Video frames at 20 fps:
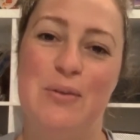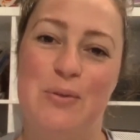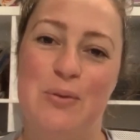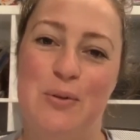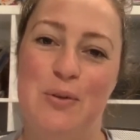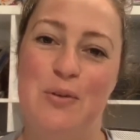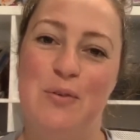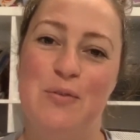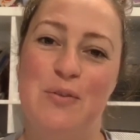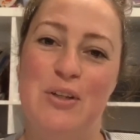on
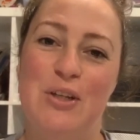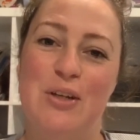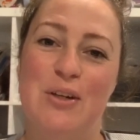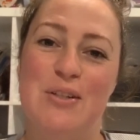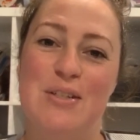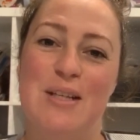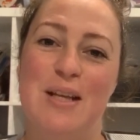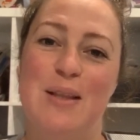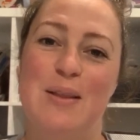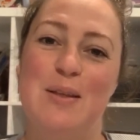all your
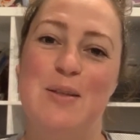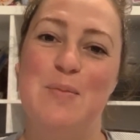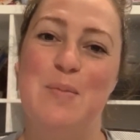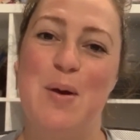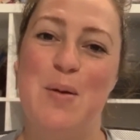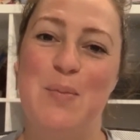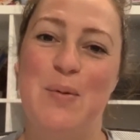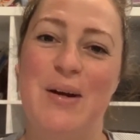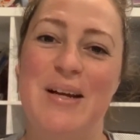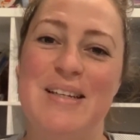videos unless
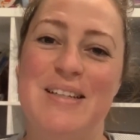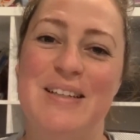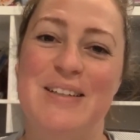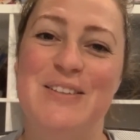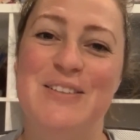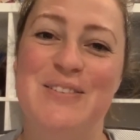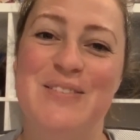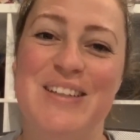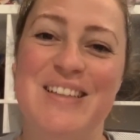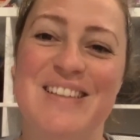my brain
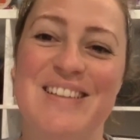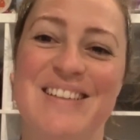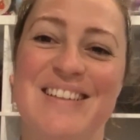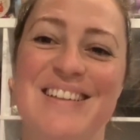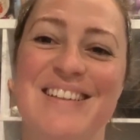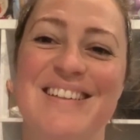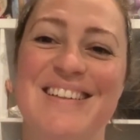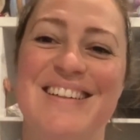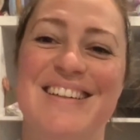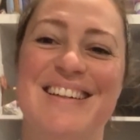tells me to."
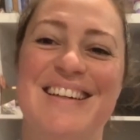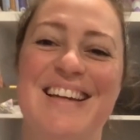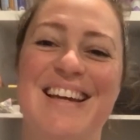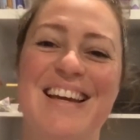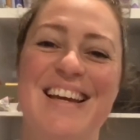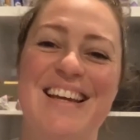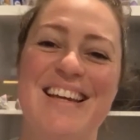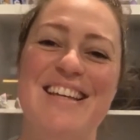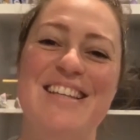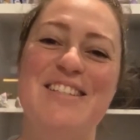
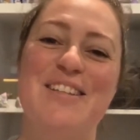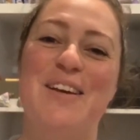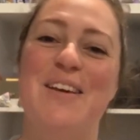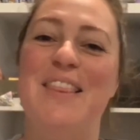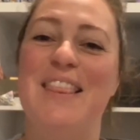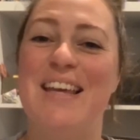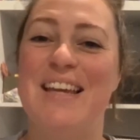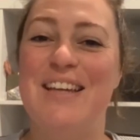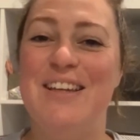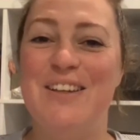So
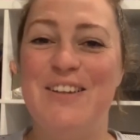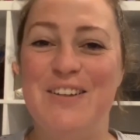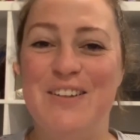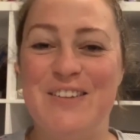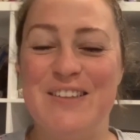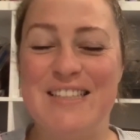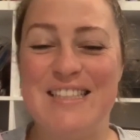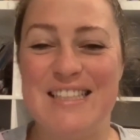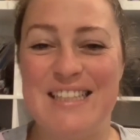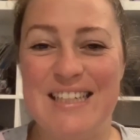thank you,
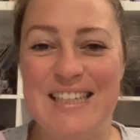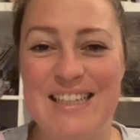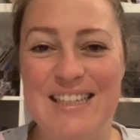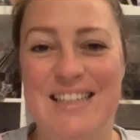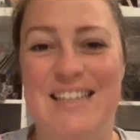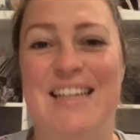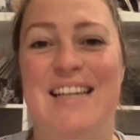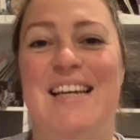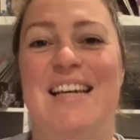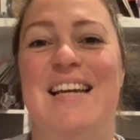
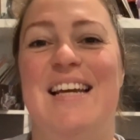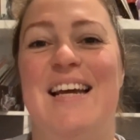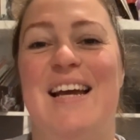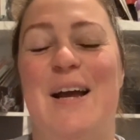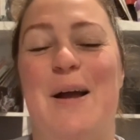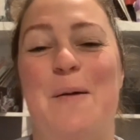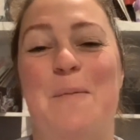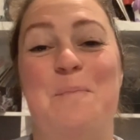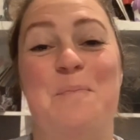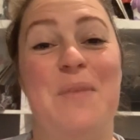Christy.
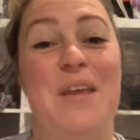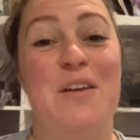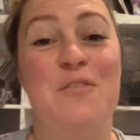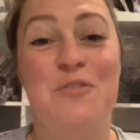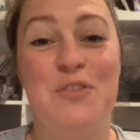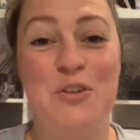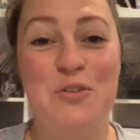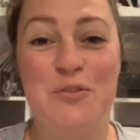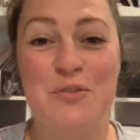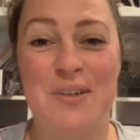And
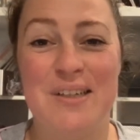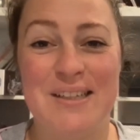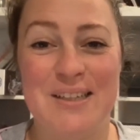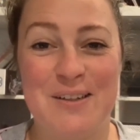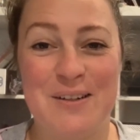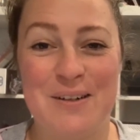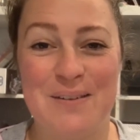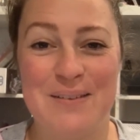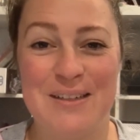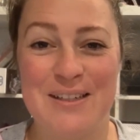feel free to
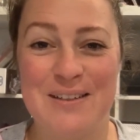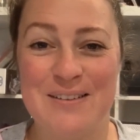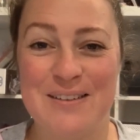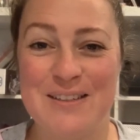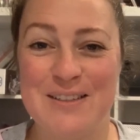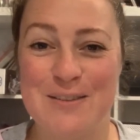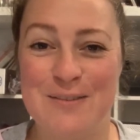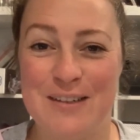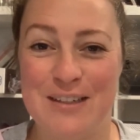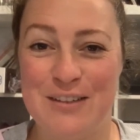comment on
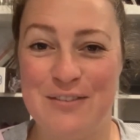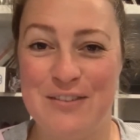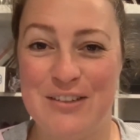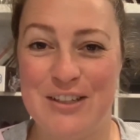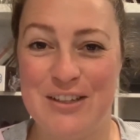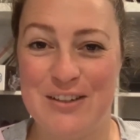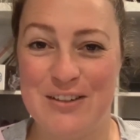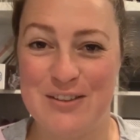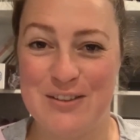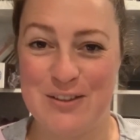as many
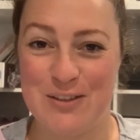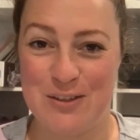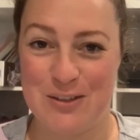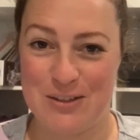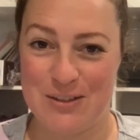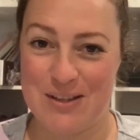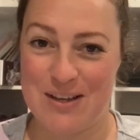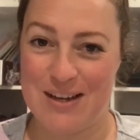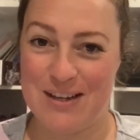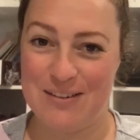videos as
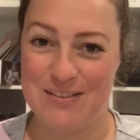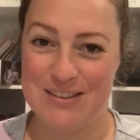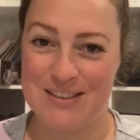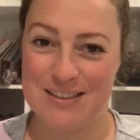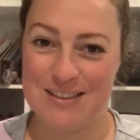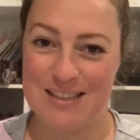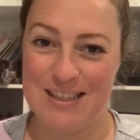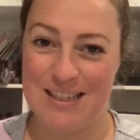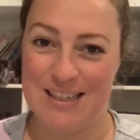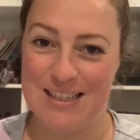you like, which
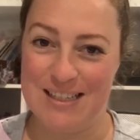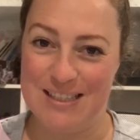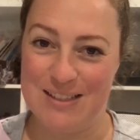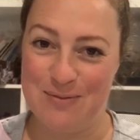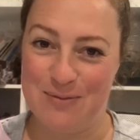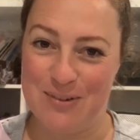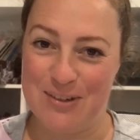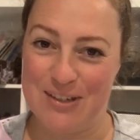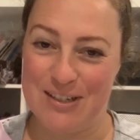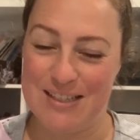I think is
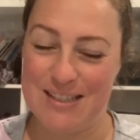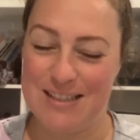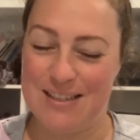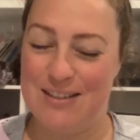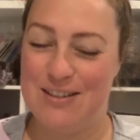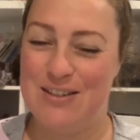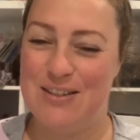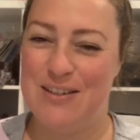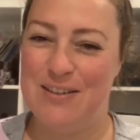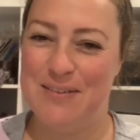what I
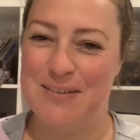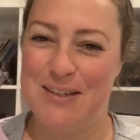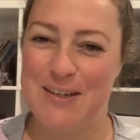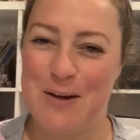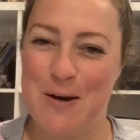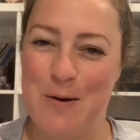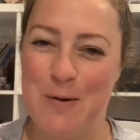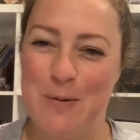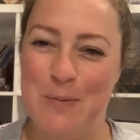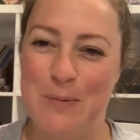said to you and
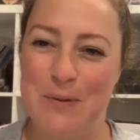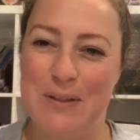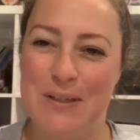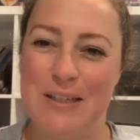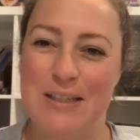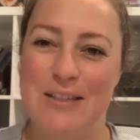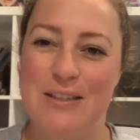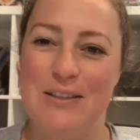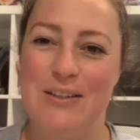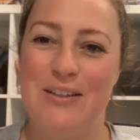I
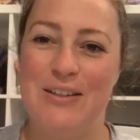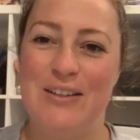replied to